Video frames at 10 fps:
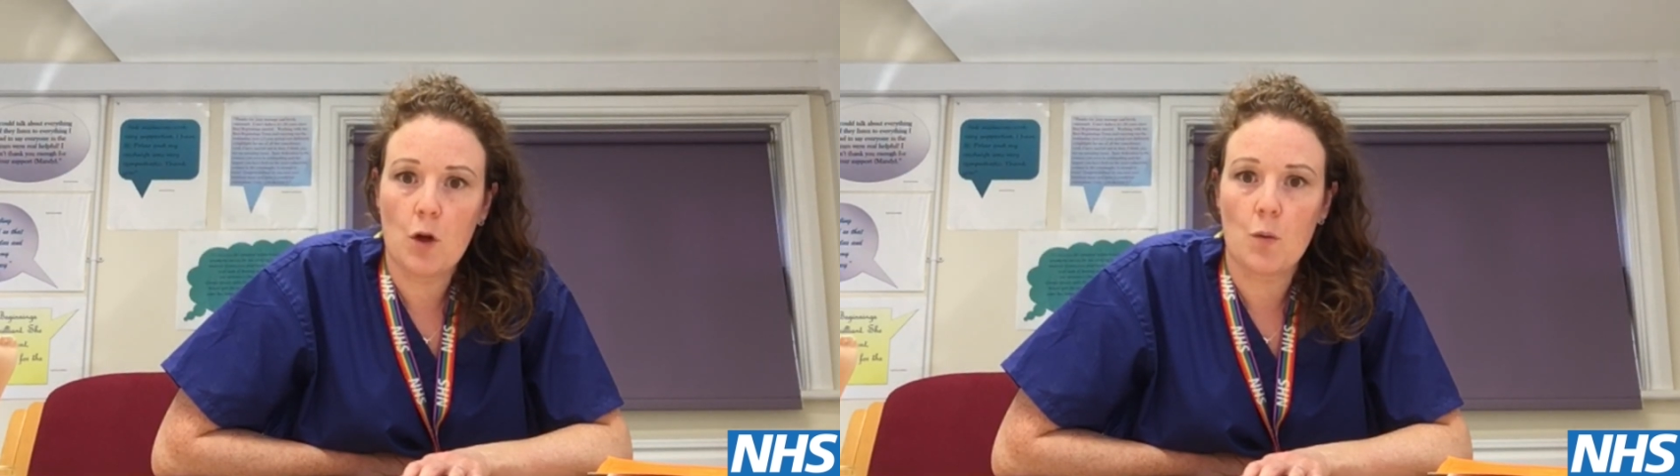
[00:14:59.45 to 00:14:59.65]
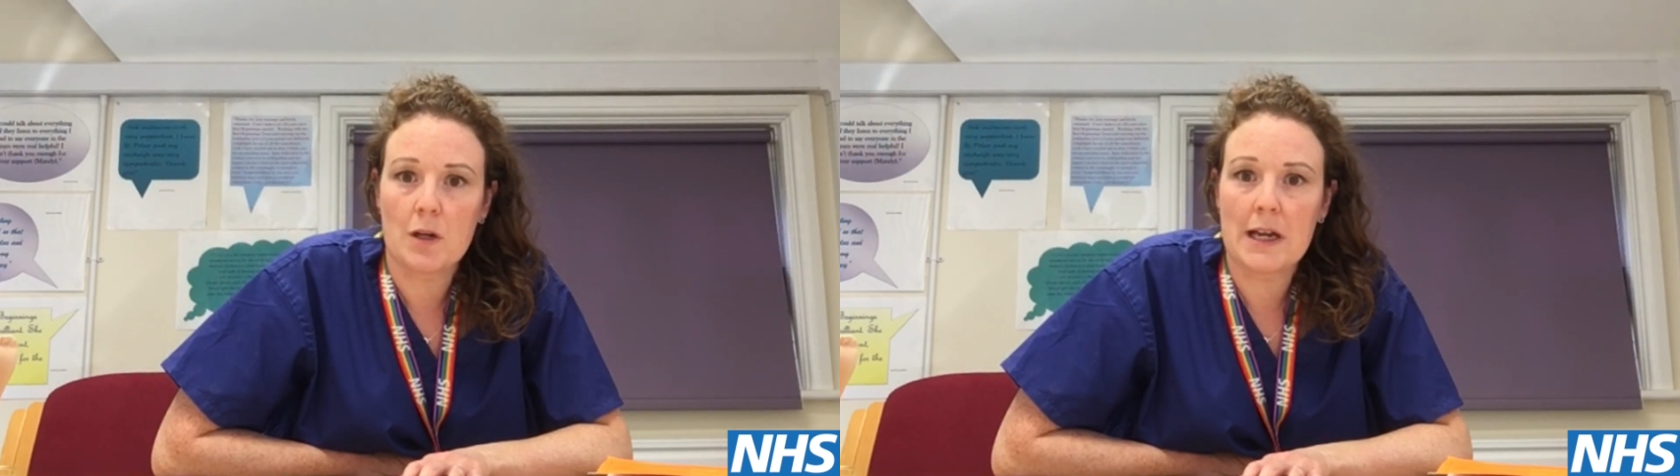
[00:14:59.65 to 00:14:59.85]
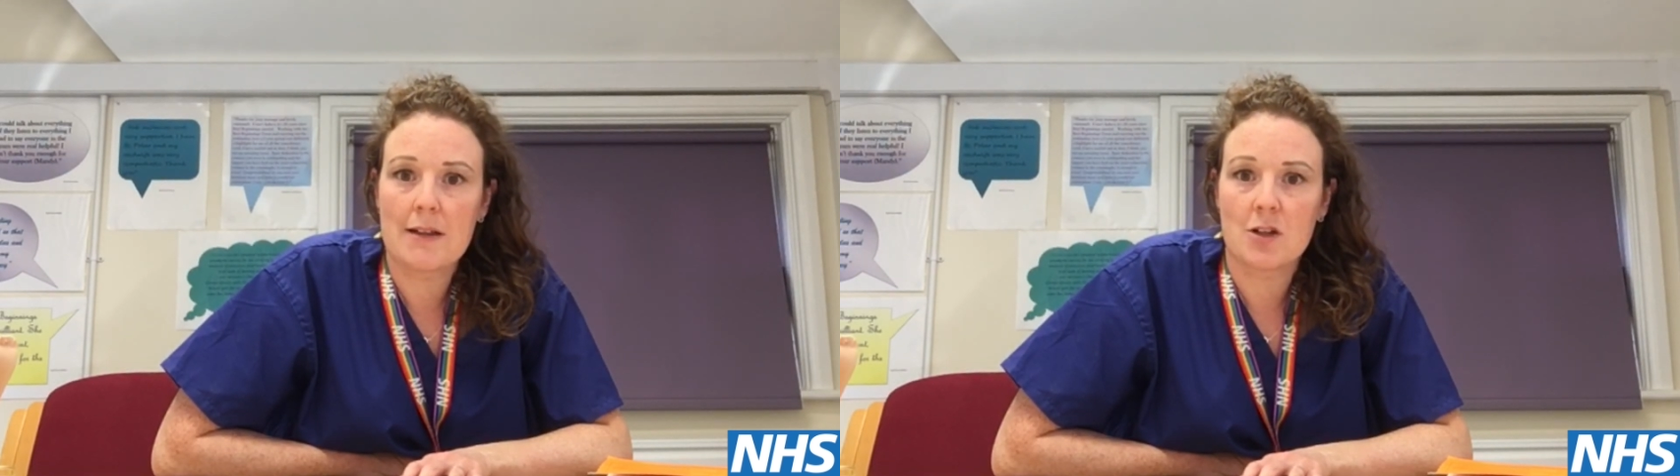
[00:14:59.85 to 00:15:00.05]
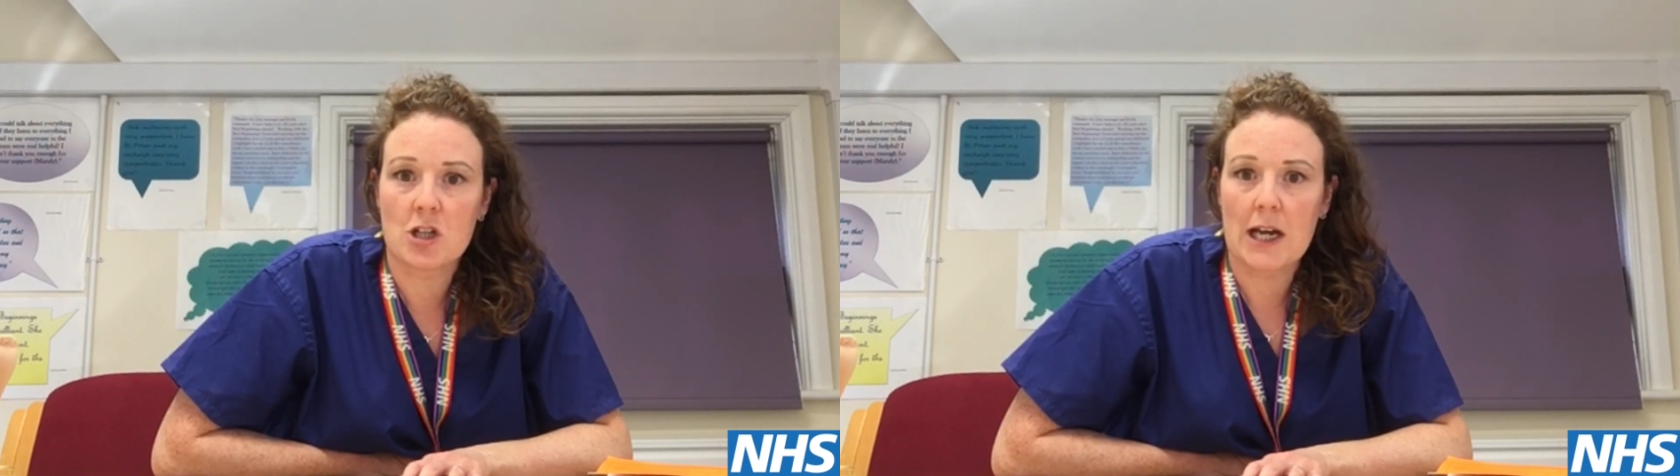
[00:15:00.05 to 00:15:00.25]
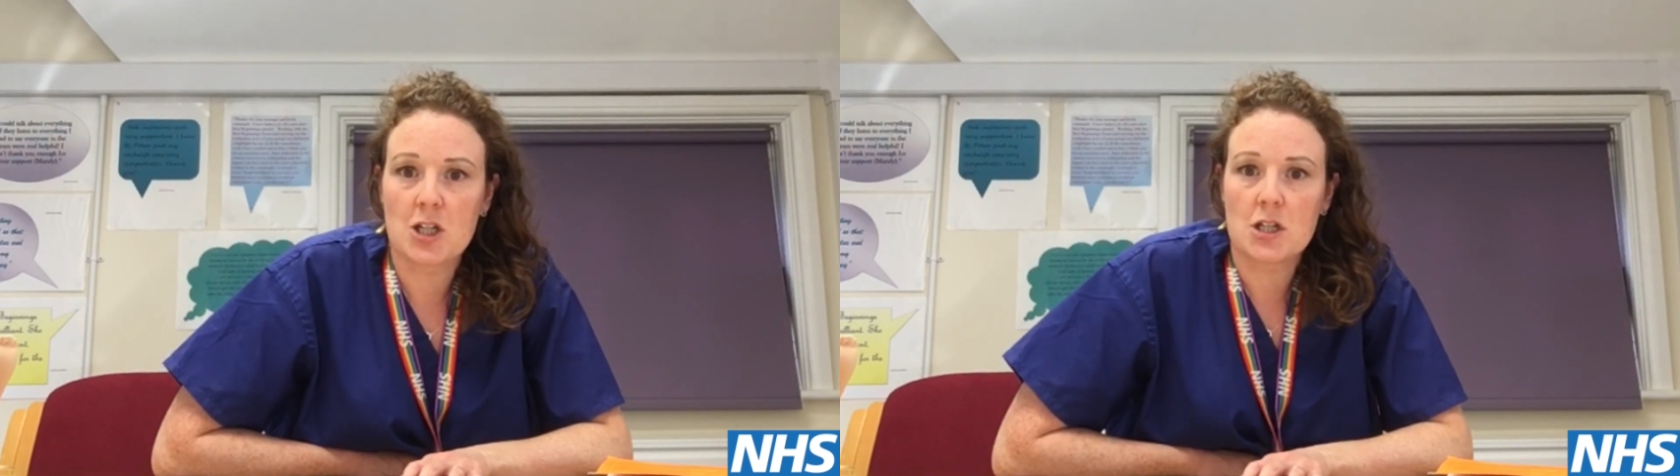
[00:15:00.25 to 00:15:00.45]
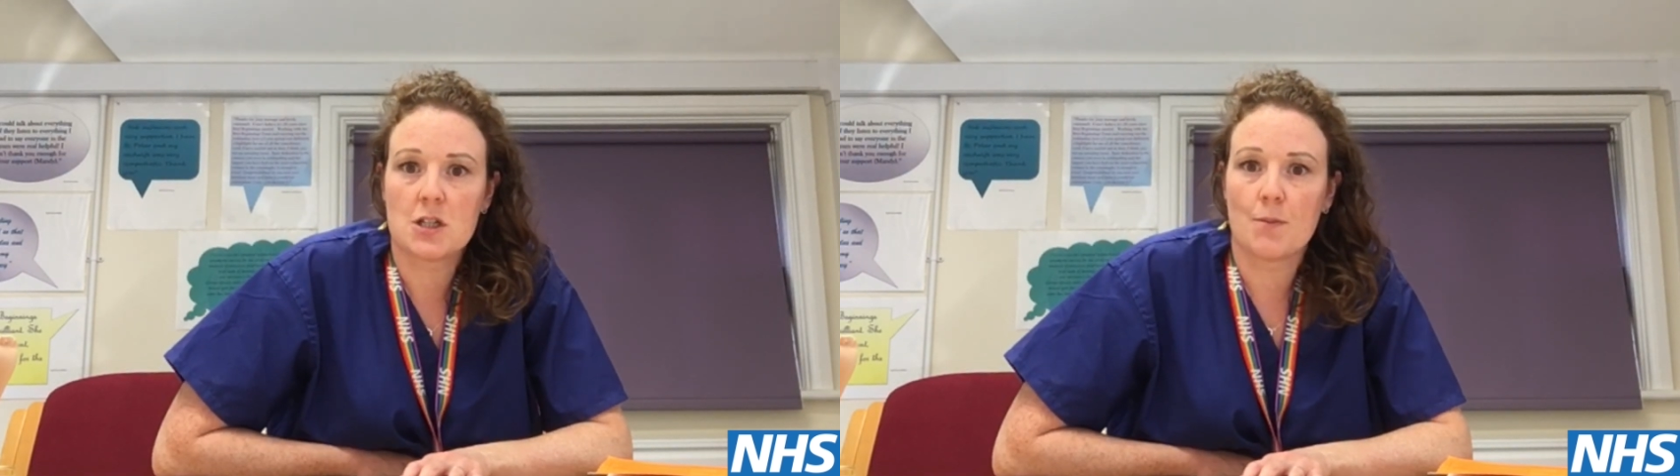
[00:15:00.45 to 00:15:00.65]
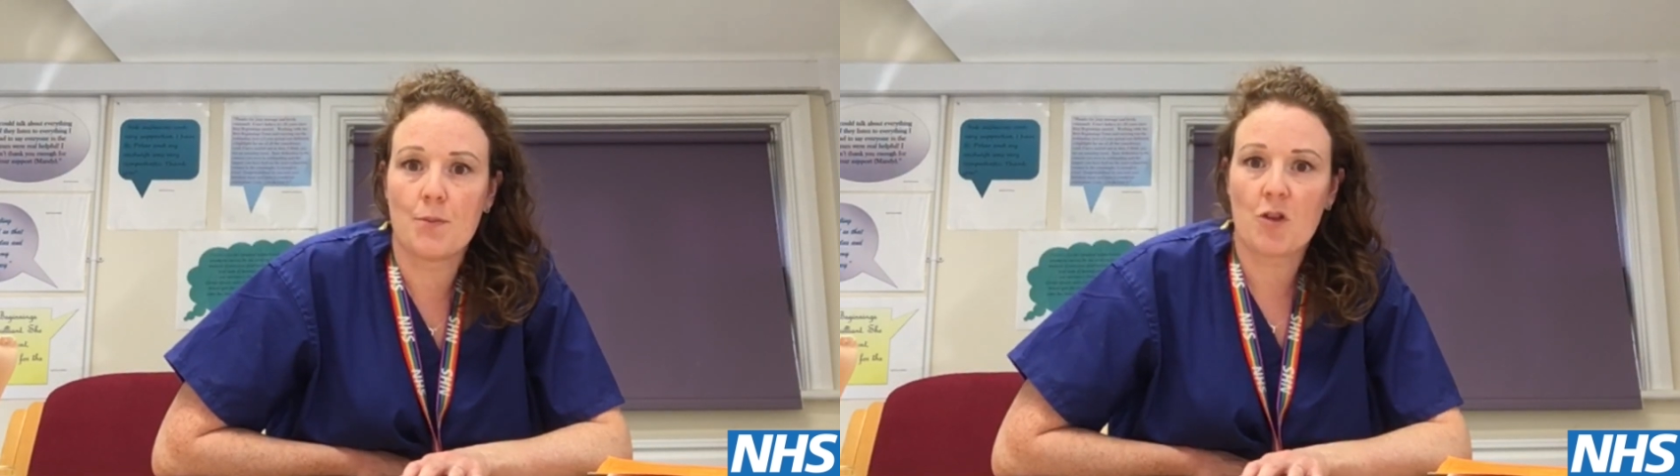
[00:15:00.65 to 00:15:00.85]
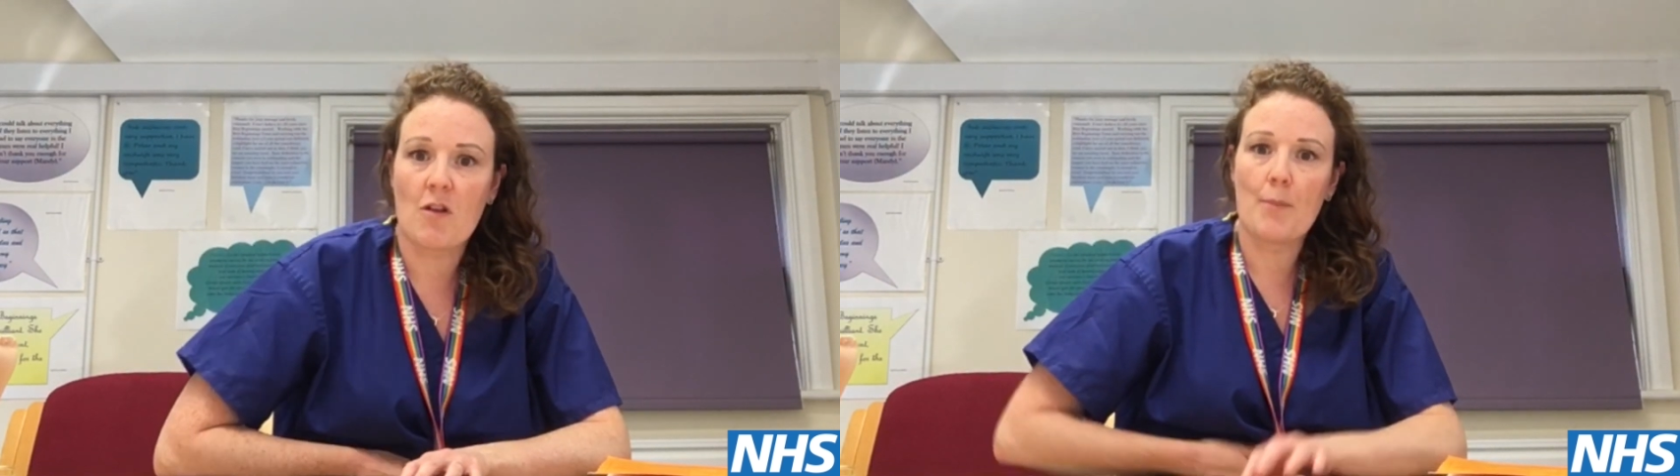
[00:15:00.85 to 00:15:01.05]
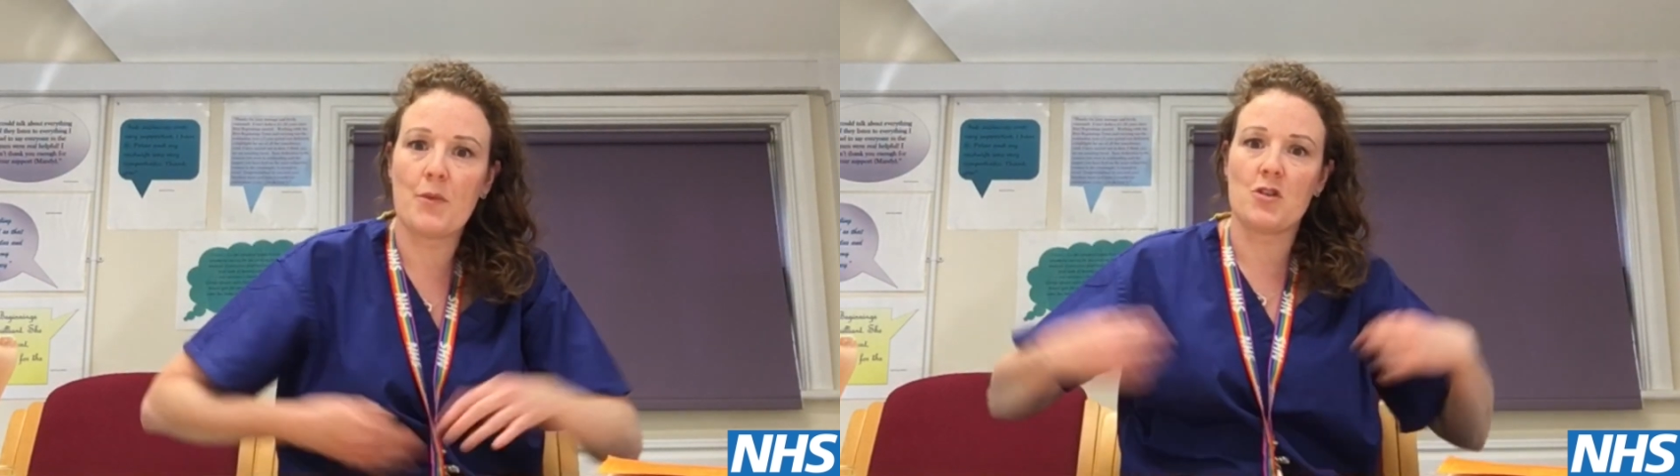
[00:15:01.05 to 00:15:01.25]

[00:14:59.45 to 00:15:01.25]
who would need to change into scrubs